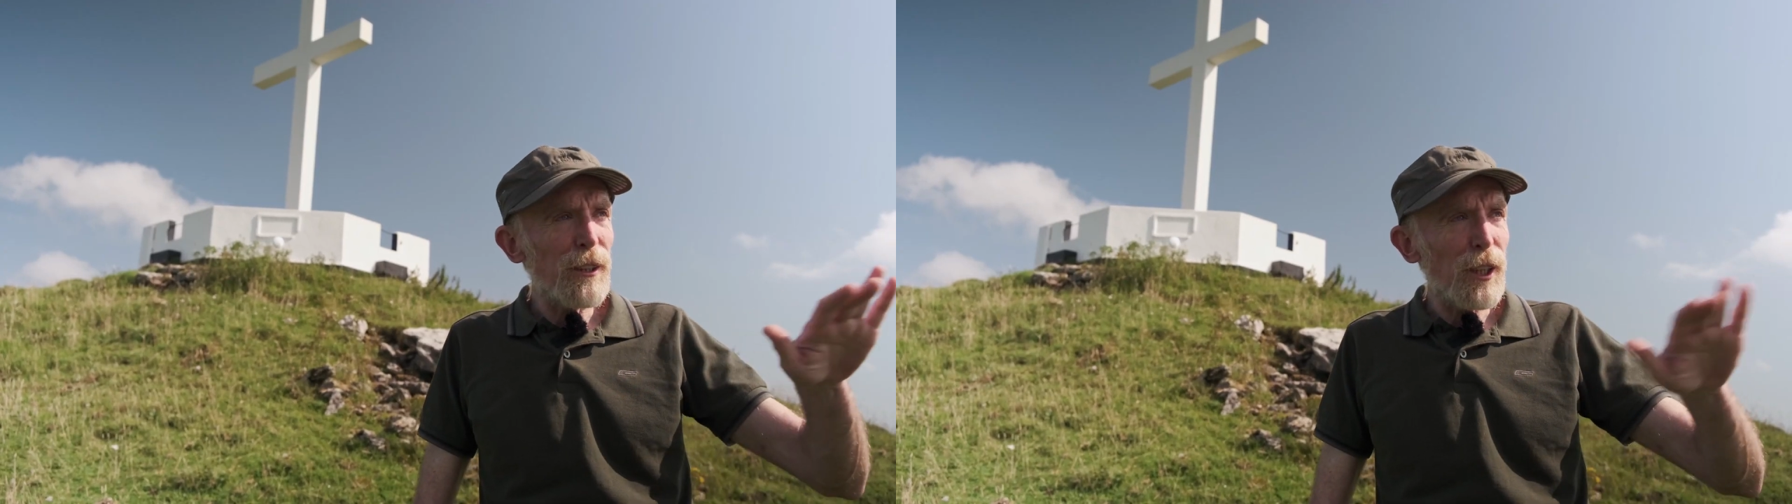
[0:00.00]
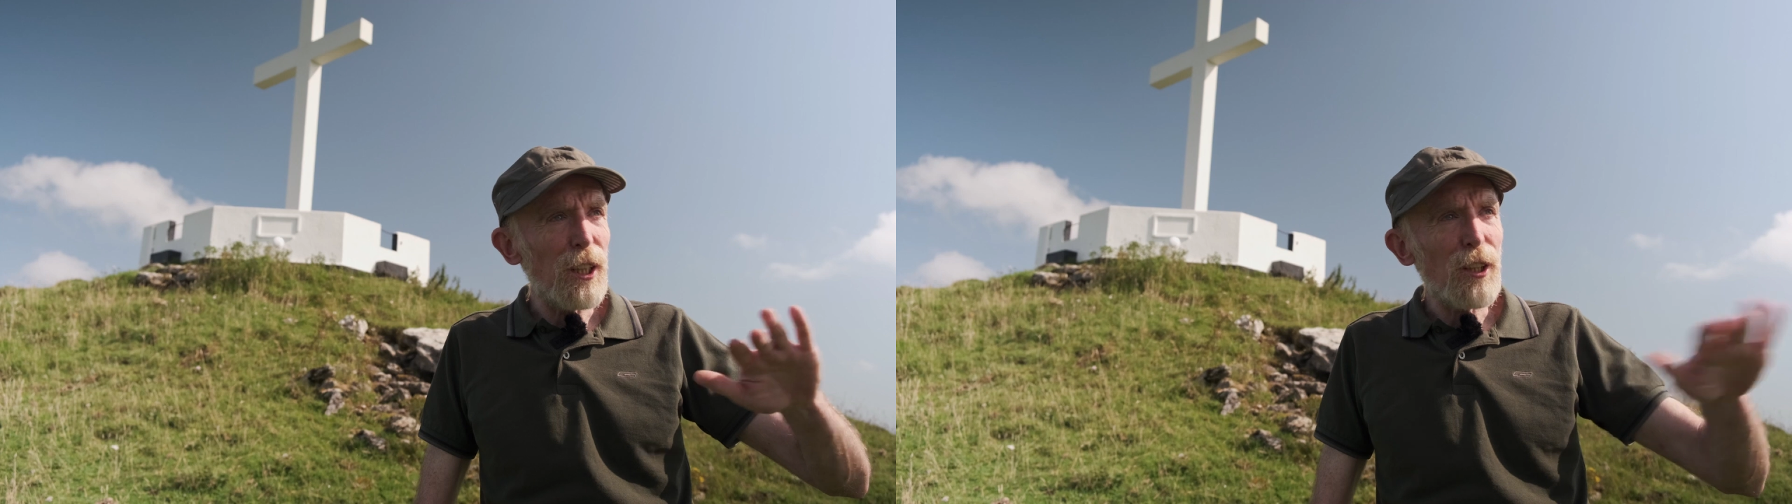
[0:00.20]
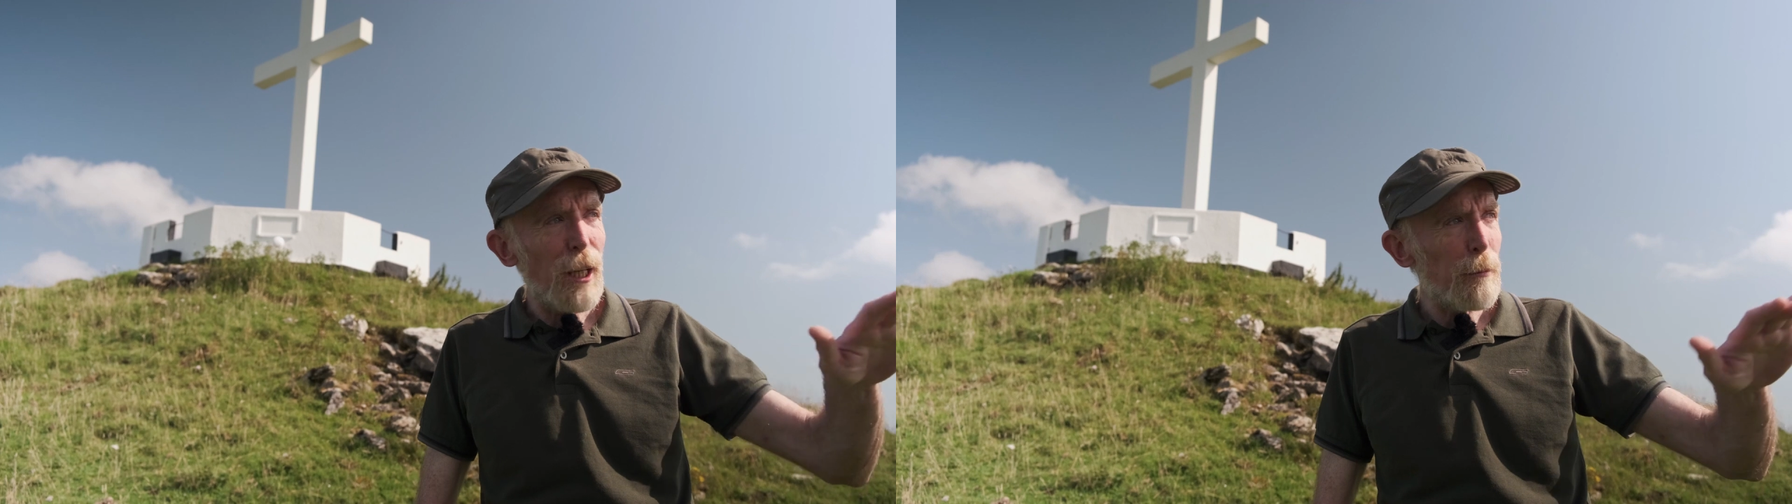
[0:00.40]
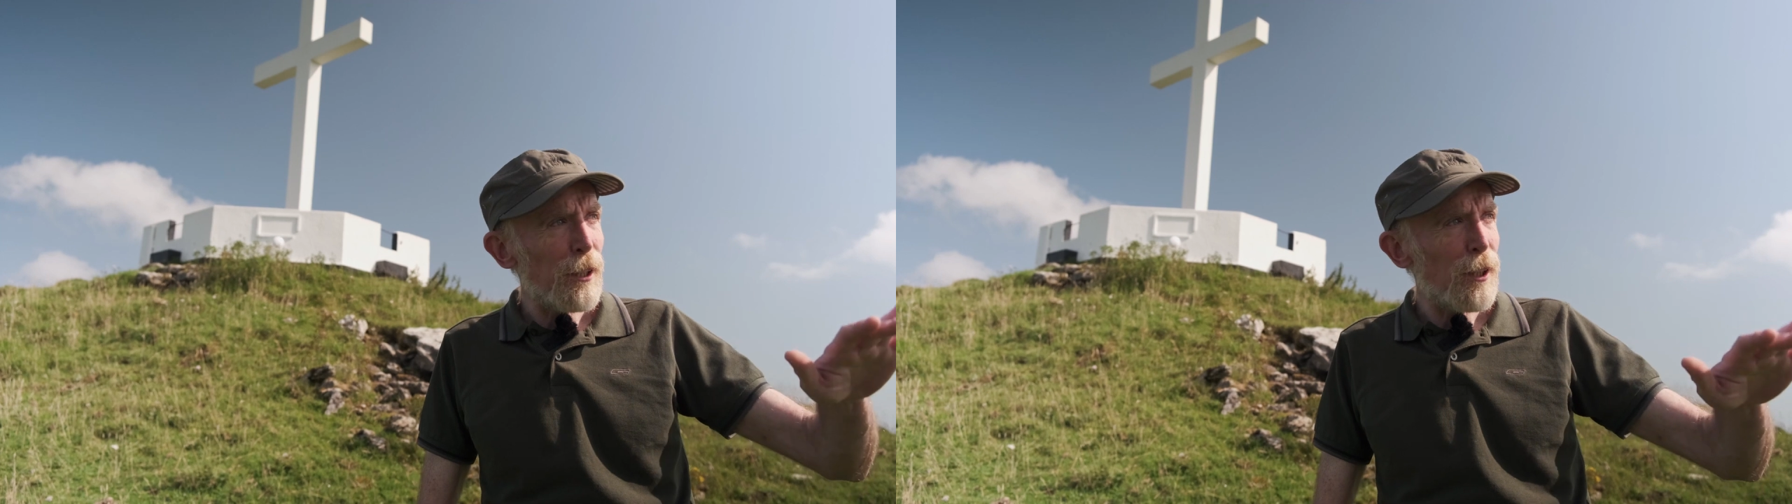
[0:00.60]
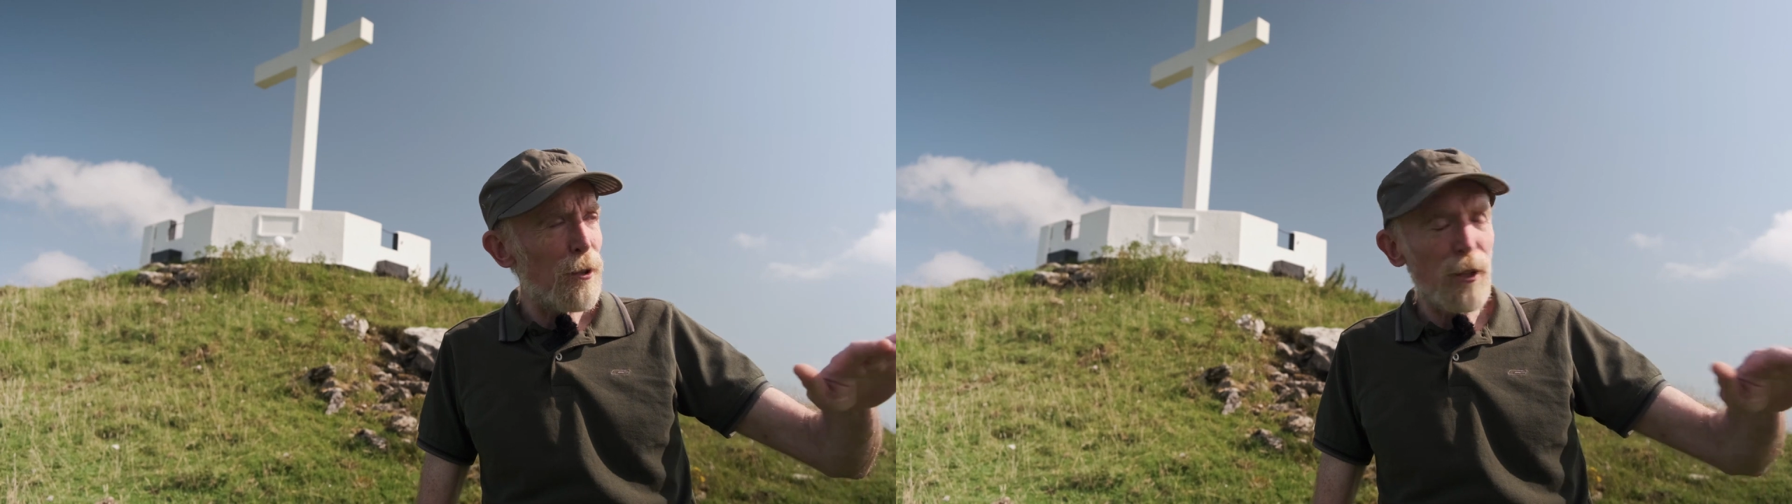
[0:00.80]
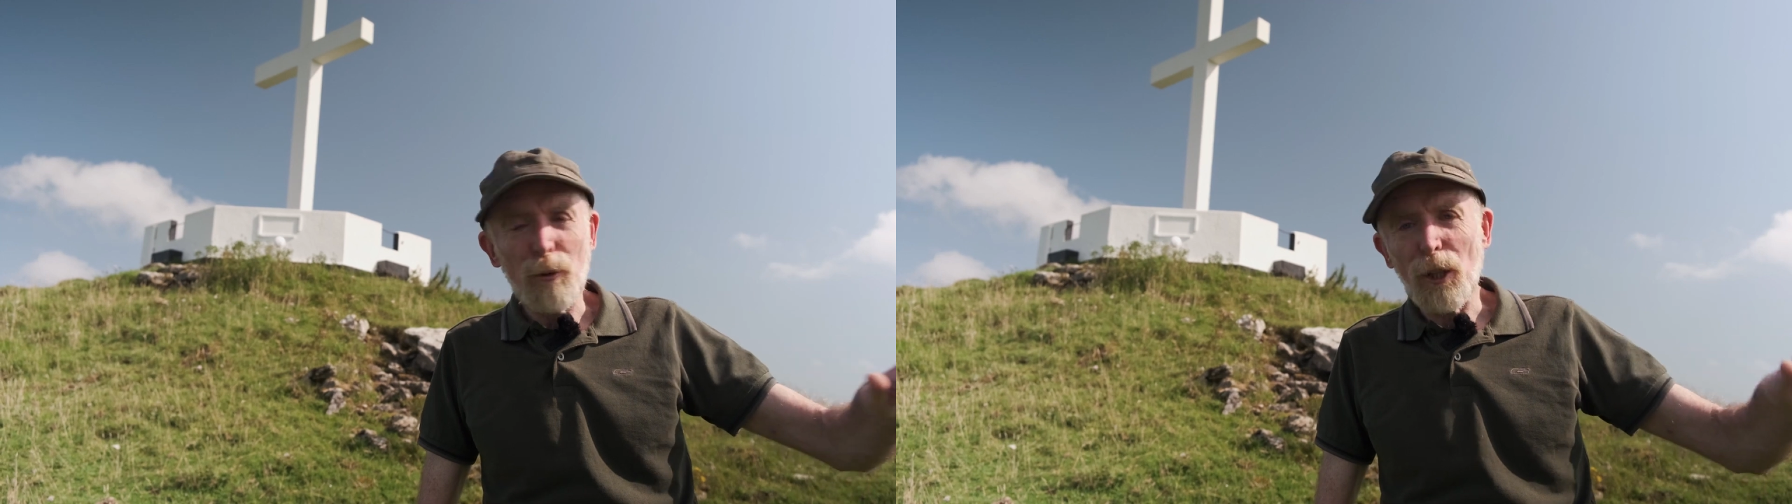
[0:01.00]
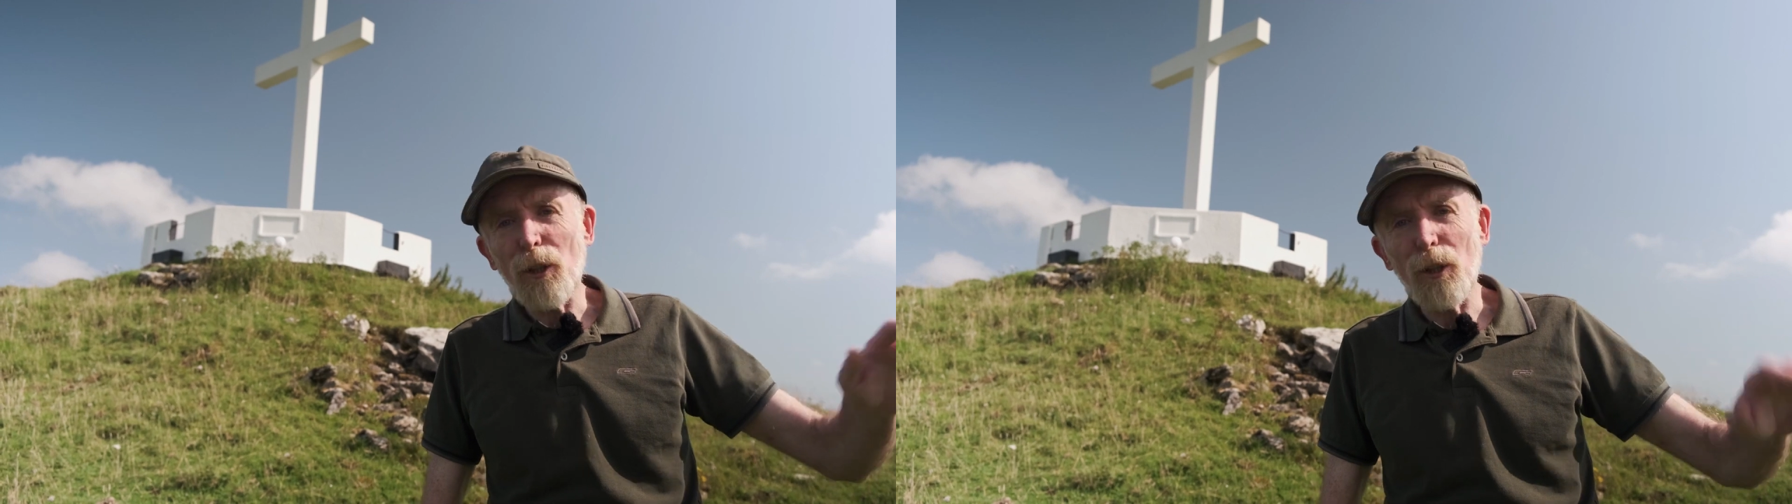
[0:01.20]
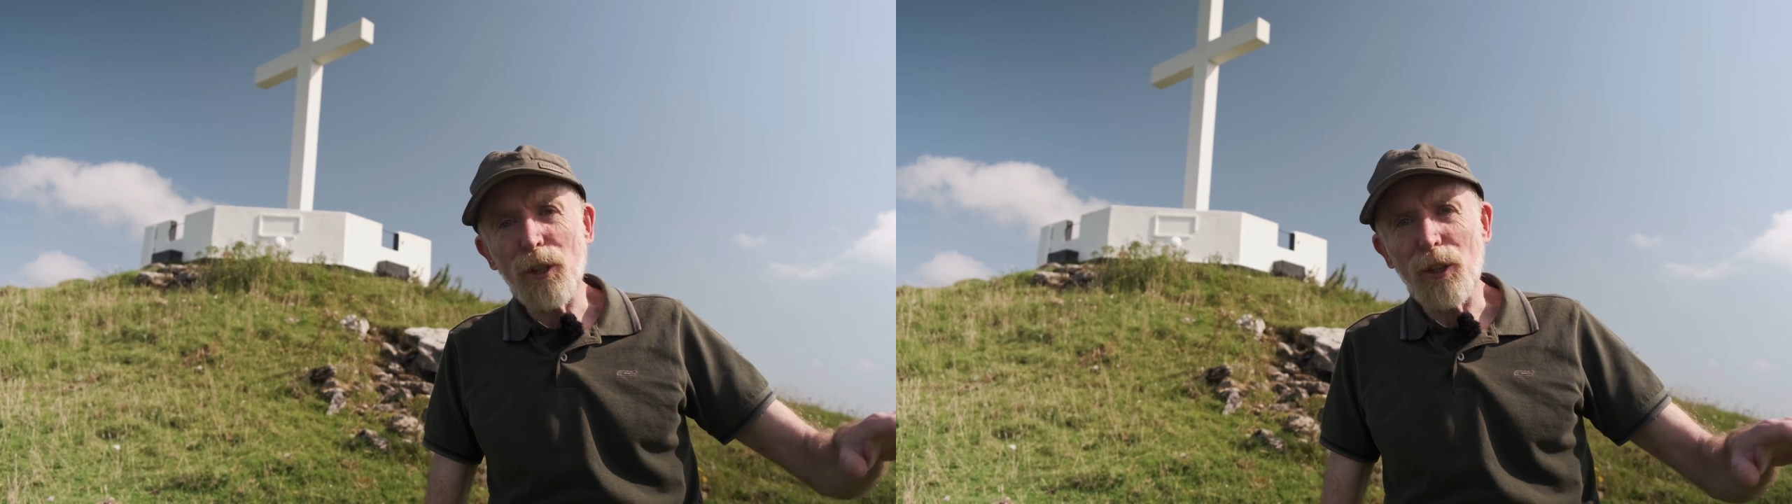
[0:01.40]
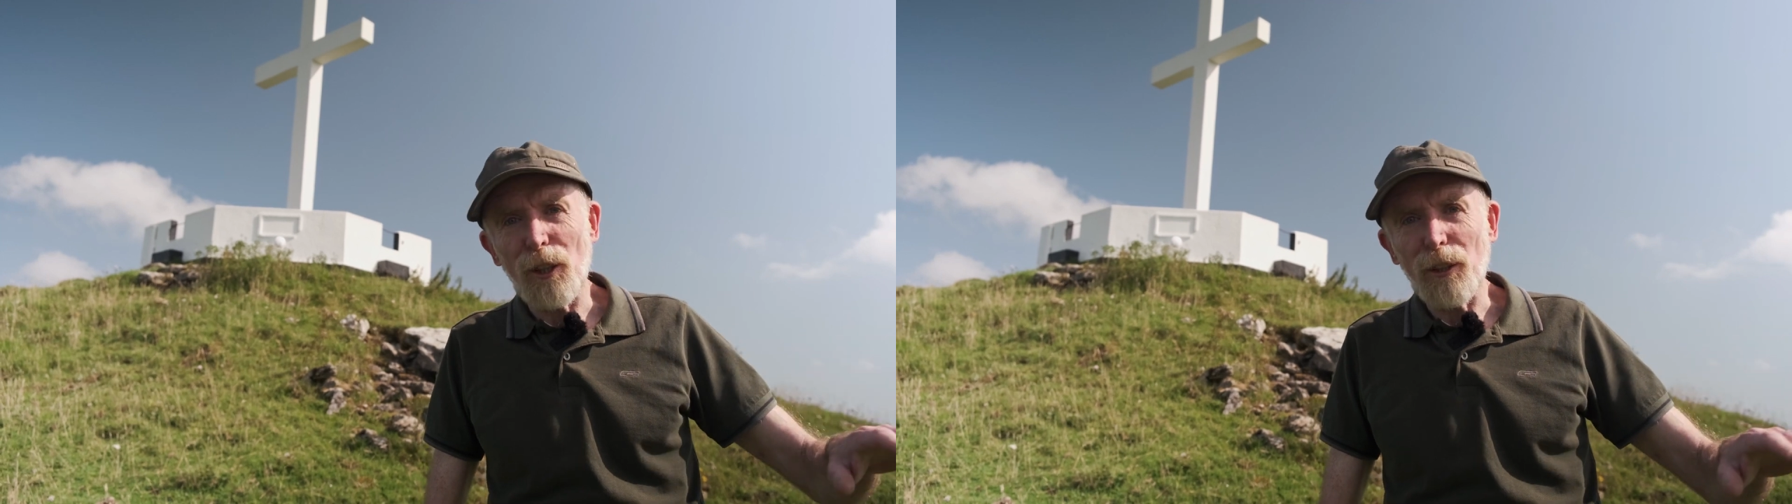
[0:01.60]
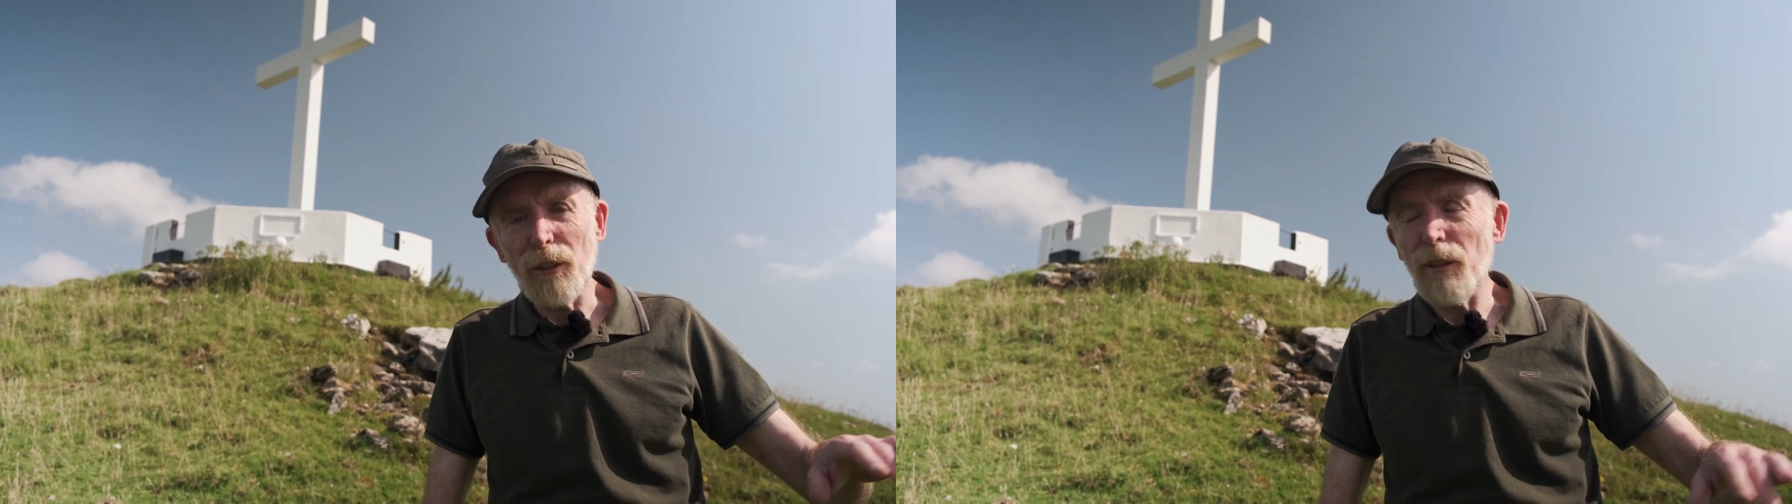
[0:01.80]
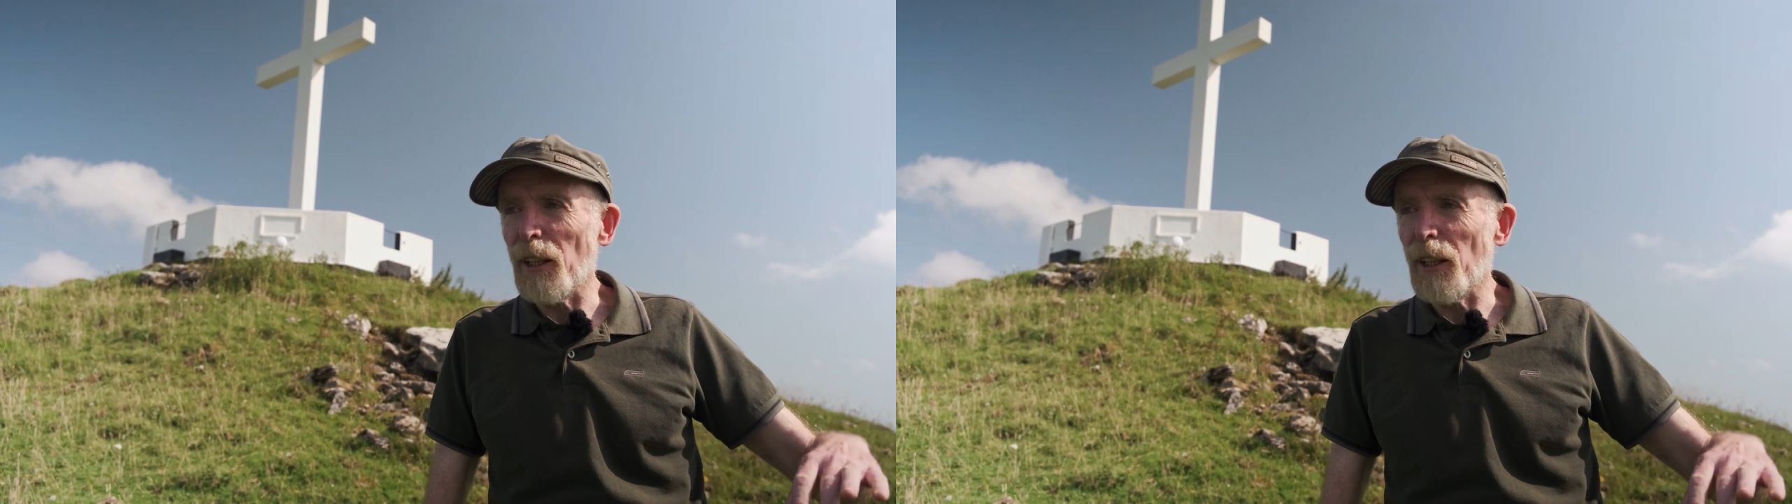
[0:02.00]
D-shaped enclosure with a hut circle